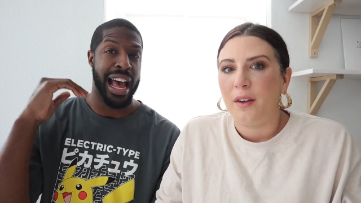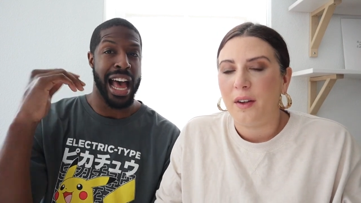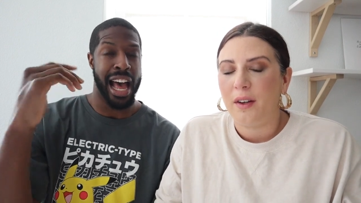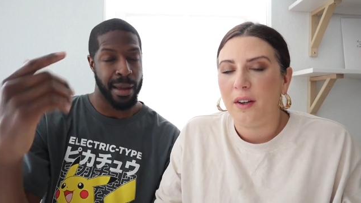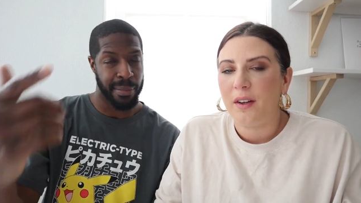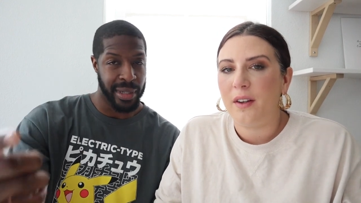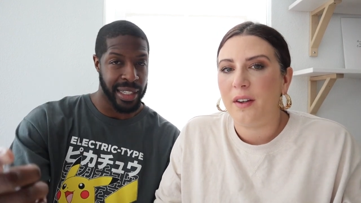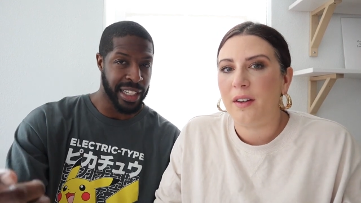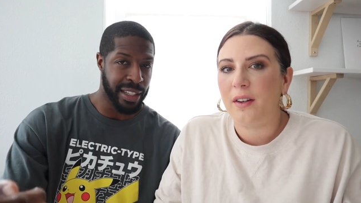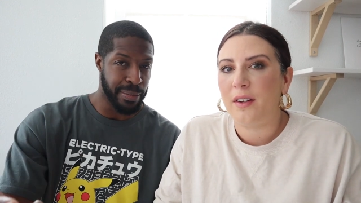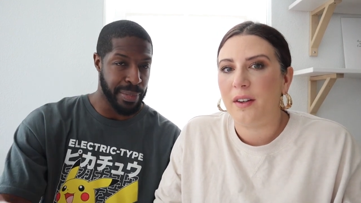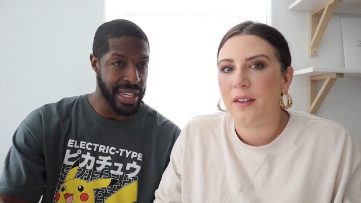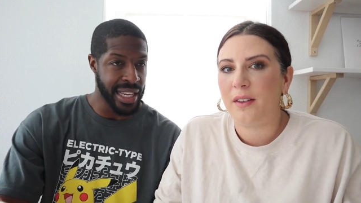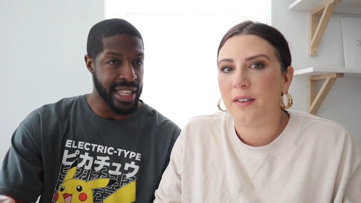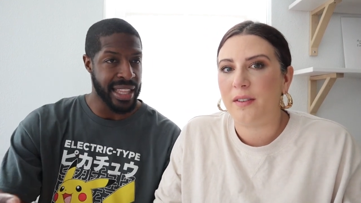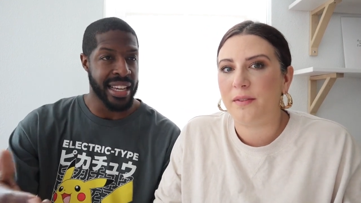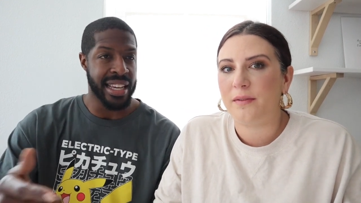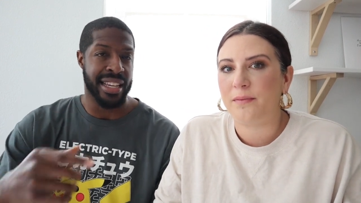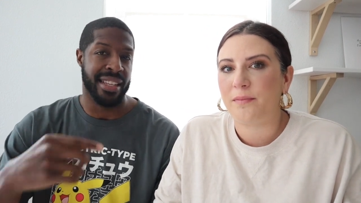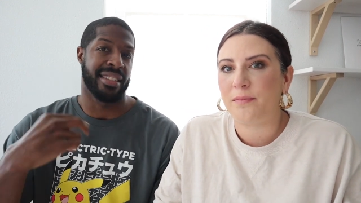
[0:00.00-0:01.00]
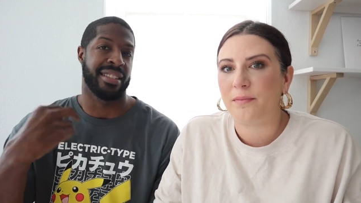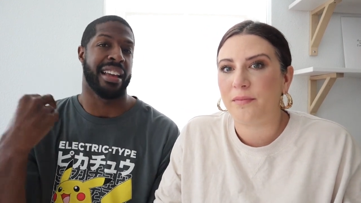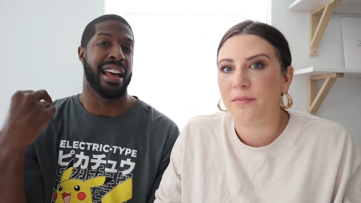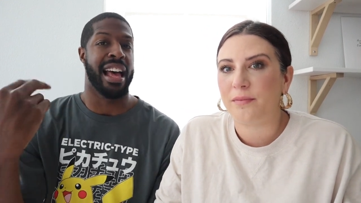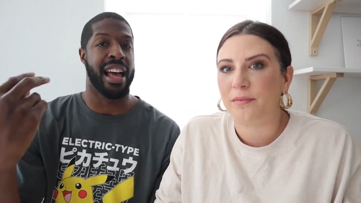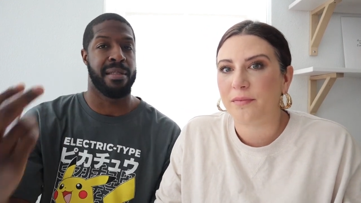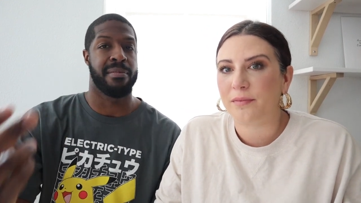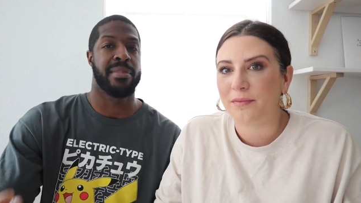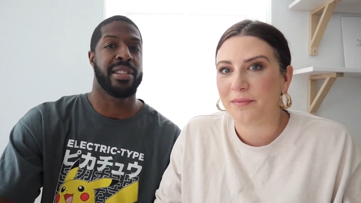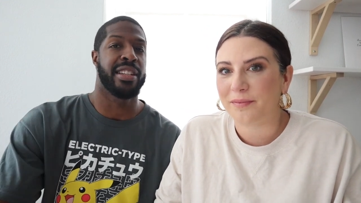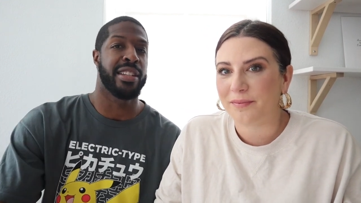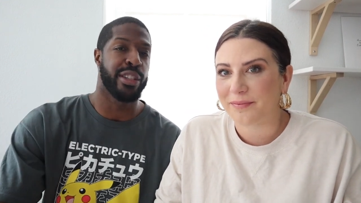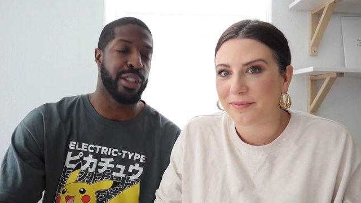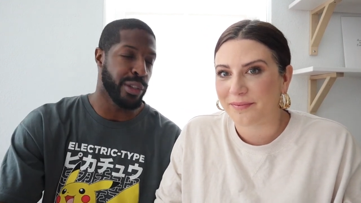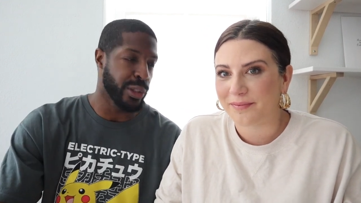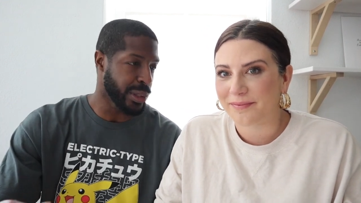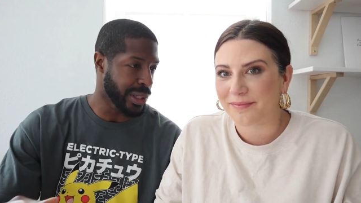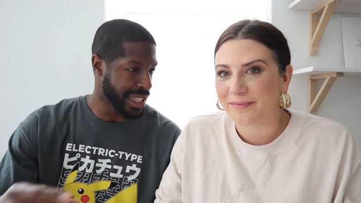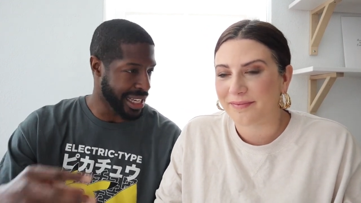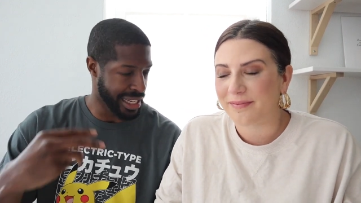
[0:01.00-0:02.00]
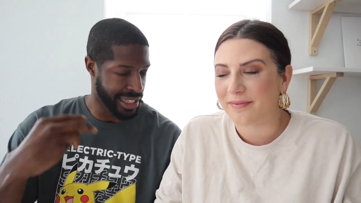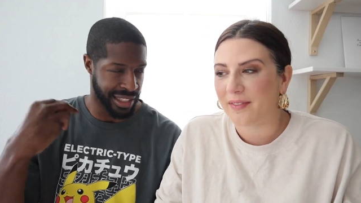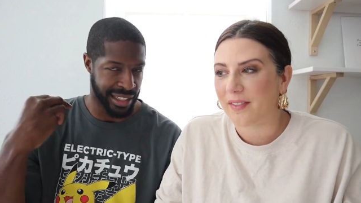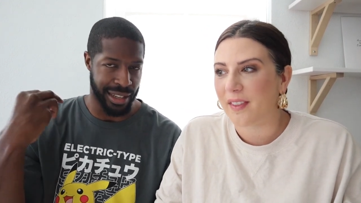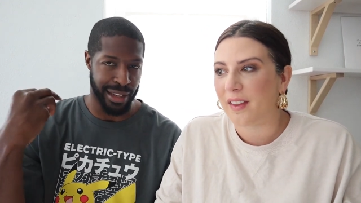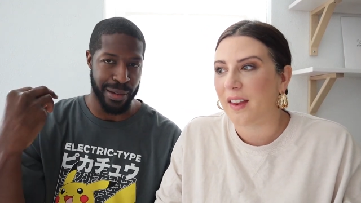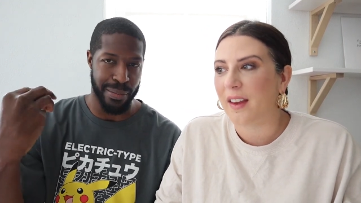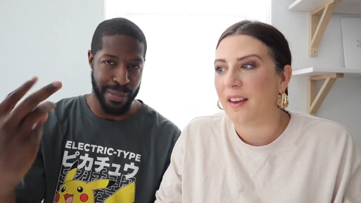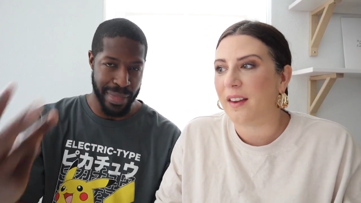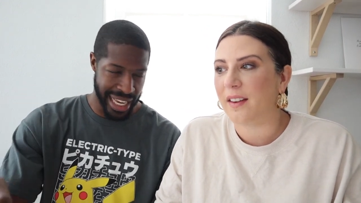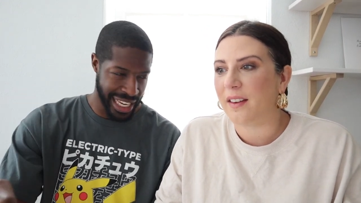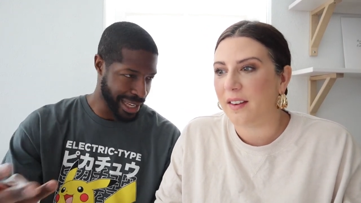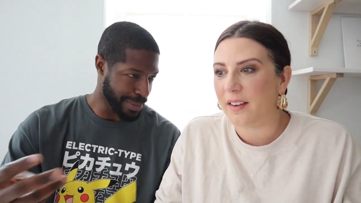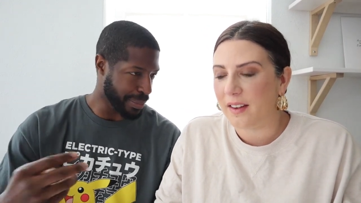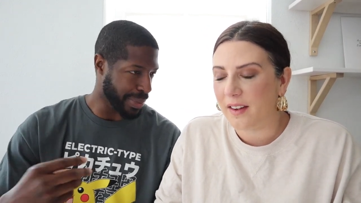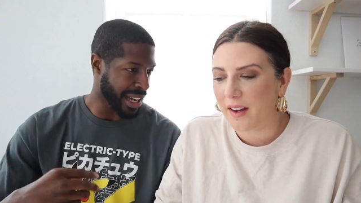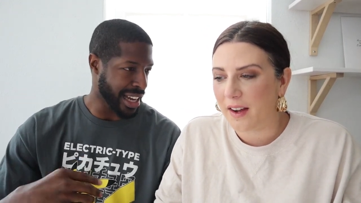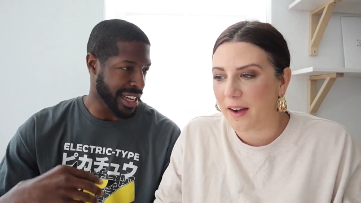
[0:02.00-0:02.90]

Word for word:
Speaker 1: I'm going to be this, I'm going to do this, and make it